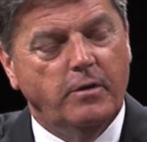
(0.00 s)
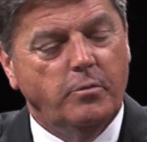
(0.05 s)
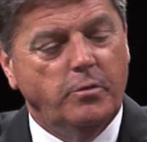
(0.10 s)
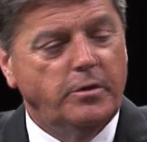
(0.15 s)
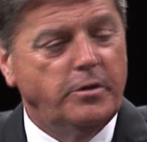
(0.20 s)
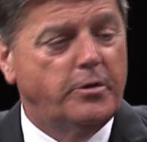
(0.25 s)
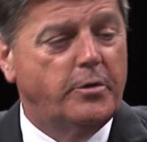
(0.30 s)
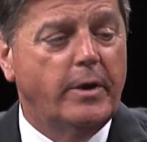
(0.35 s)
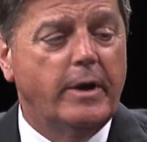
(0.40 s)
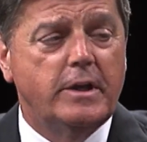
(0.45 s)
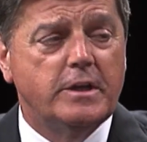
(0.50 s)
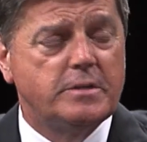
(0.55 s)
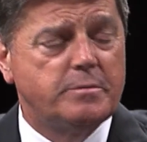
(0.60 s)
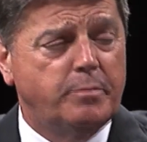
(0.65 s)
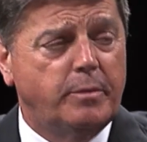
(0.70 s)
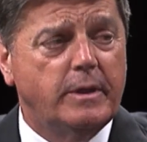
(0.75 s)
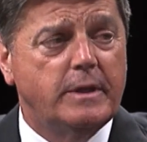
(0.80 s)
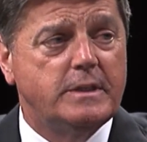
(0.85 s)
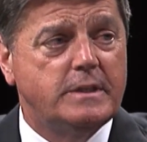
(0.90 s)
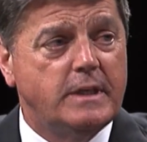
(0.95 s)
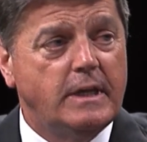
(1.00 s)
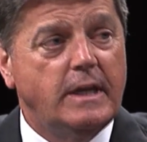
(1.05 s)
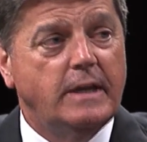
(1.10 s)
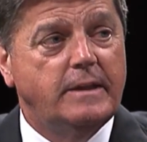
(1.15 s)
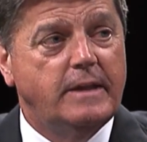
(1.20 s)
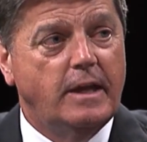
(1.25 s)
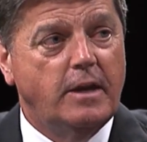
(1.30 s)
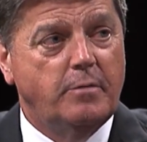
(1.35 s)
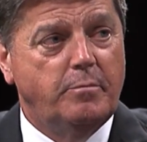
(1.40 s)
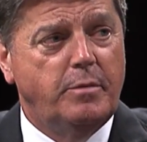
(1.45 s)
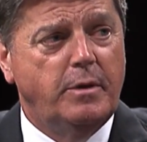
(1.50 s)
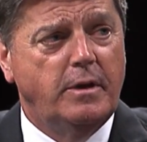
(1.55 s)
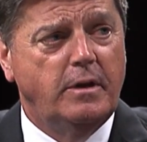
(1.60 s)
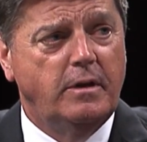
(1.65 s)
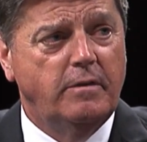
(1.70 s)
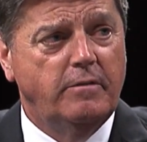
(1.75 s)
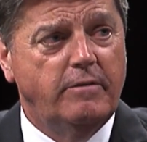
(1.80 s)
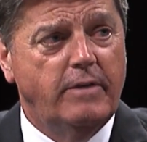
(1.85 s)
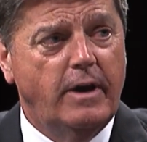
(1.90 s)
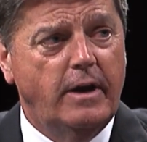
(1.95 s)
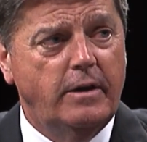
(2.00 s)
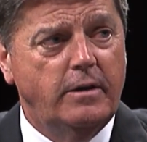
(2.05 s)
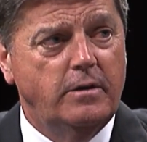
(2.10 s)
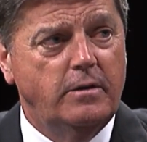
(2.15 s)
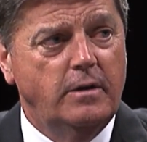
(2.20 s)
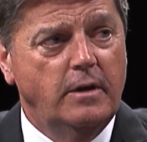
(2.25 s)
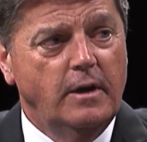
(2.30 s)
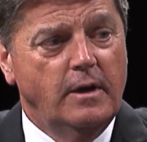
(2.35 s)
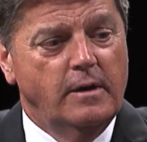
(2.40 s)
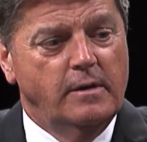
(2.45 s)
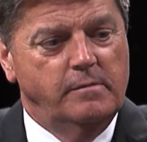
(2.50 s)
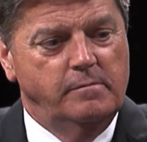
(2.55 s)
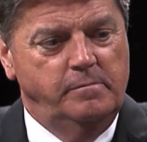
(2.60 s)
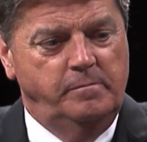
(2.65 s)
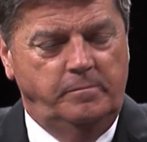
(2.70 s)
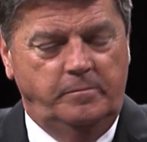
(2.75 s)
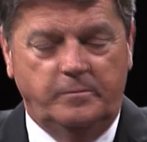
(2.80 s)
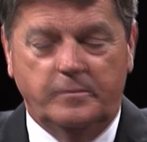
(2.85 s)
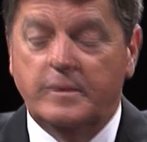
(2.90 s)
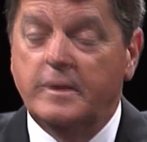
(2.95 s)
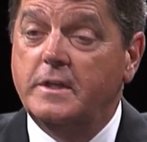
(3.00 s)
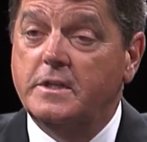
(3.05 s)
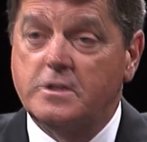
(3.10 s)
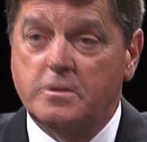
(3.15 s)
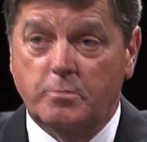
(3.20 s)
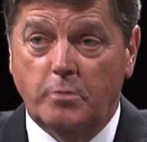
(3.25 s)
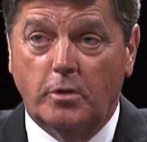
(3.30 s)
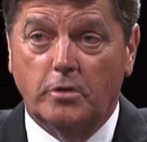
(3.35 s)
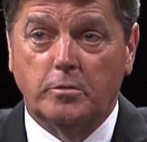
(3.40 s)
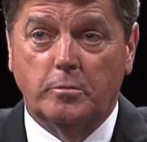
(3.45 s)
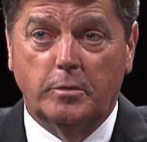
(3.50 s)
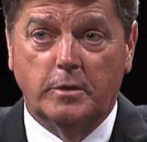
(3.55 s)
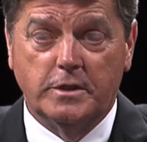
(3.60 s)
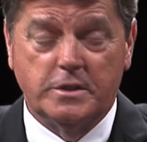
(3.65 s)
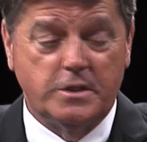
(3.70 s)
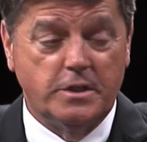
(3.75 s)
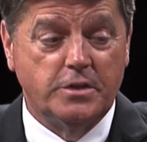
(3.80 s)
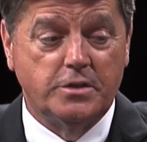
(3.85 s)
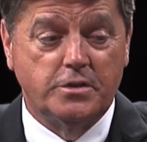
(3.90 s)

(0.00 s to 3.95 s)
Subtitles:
Well, the greatest place to get that opinion and value is the multiple listing